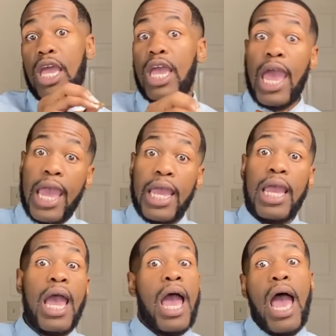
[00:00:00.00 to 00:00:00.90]
Hey,
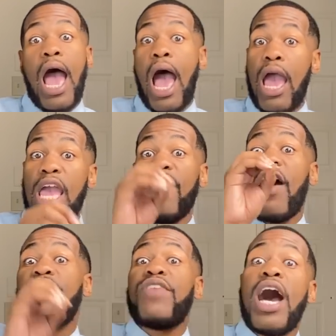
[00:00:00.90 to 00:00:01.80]
if
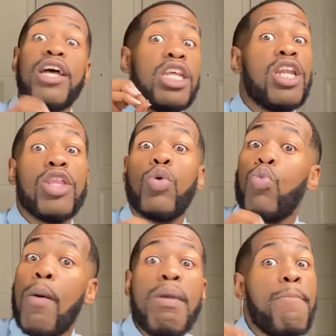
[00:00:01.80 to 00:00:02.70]
I find another
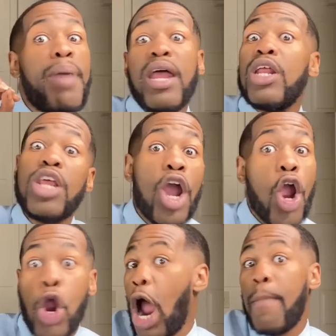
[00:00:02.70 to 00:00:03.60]
woman better than
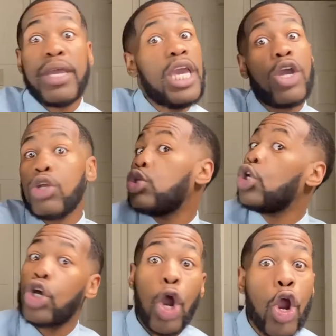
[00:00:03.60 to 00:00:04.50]
her, I'm gonna kick her to the
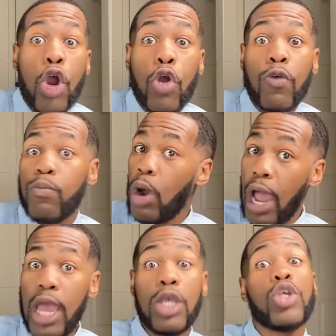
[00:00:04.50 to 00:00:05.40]
curb,
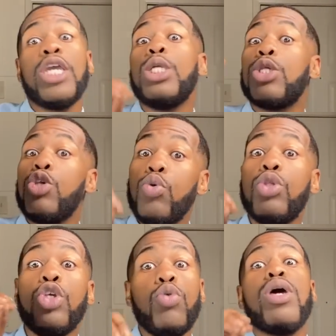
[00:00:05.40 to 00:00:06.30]
right? So he just
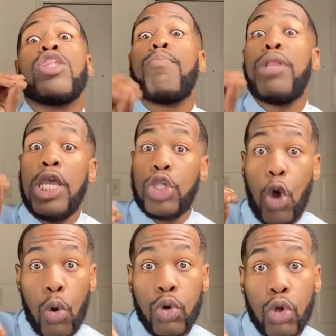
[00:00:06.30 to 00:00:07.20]
using you as a
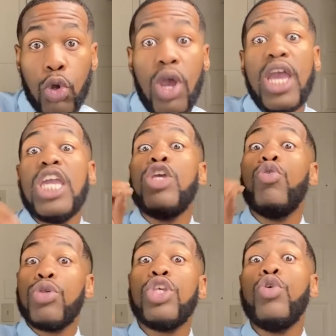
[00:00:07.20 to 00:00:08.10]
placeholder. He
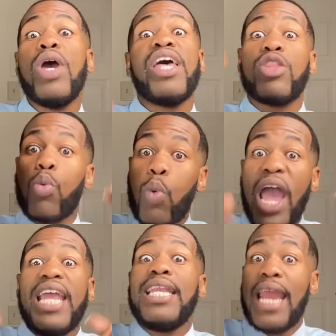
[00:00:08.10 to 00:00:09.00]
using you as a
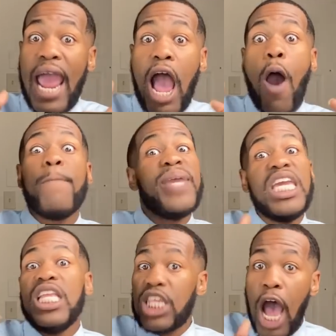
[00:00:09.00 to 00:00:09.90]
right now,
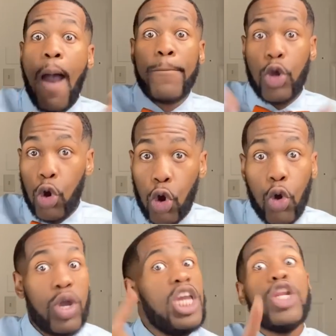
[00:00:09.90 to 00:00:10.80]
meantime girl.
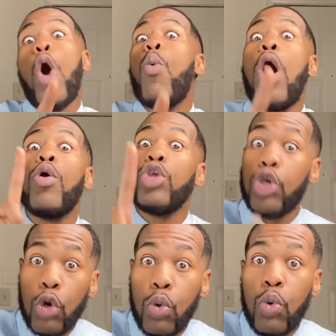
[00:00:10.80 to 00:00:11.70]
He don't want
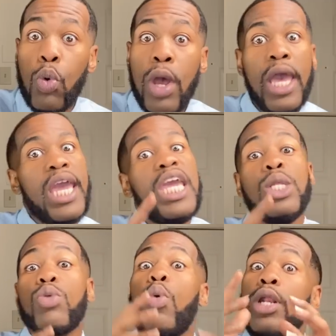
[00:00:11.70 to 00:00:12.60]
you. He
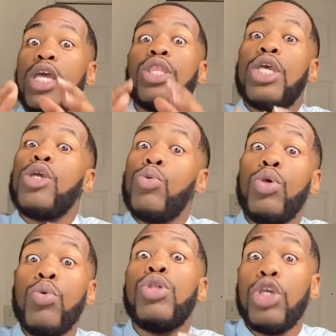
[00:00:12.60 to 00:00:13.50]
just want to continue
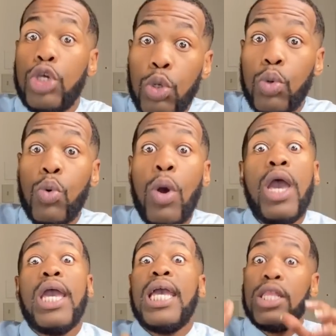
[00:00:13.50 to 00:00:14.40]
using you
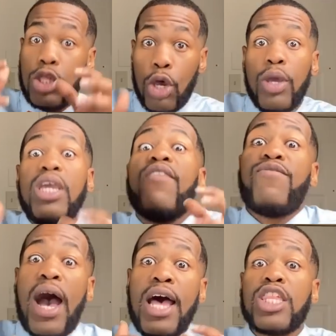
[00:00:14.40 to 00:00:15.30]
until he can
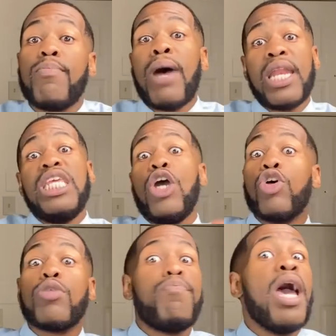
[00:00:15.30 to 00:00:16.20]
find somebody else
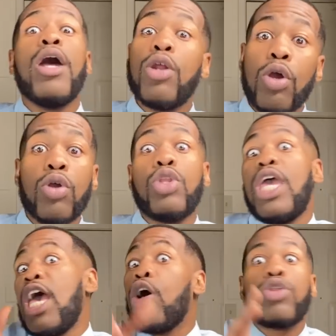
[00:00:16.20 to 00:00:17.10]
better
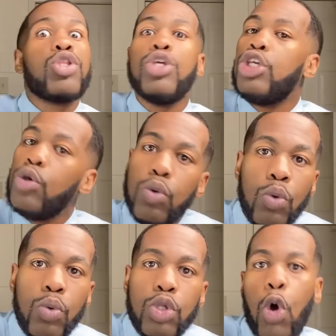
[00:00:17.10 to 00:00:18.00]
else to
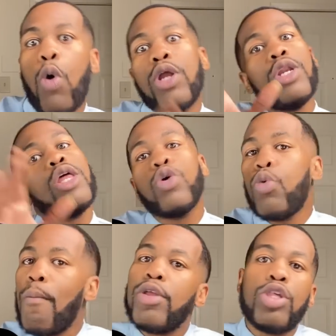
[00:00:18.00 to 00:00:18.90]
use or another
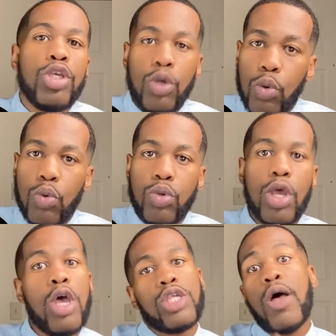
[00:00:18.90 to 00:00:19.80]
woman to use.
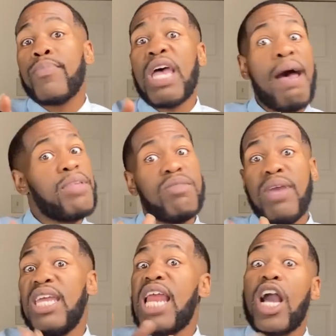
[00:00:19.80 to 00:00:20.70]
Sometimes this
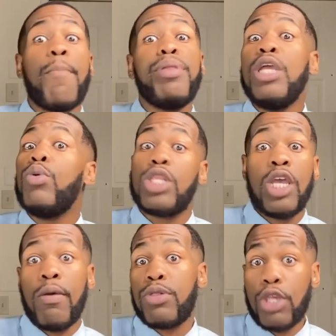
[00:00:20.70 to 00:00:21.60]
man not complete within
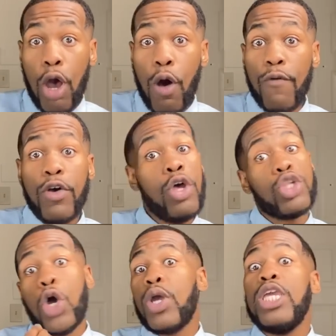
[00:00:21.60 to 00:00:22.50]
himself,
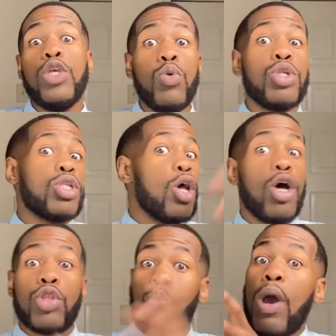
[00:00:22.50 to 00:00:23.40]
so he uses
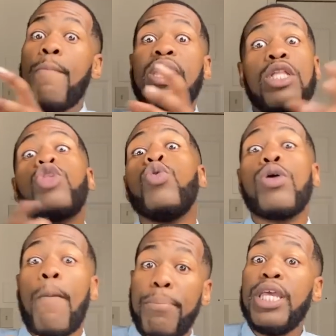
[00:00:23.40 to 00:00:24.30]
other women to
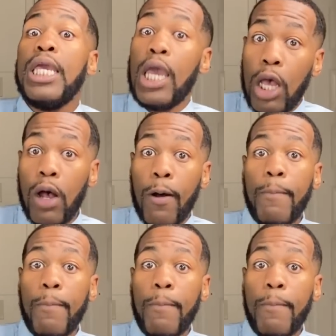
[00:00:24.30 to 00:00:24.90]
complete him.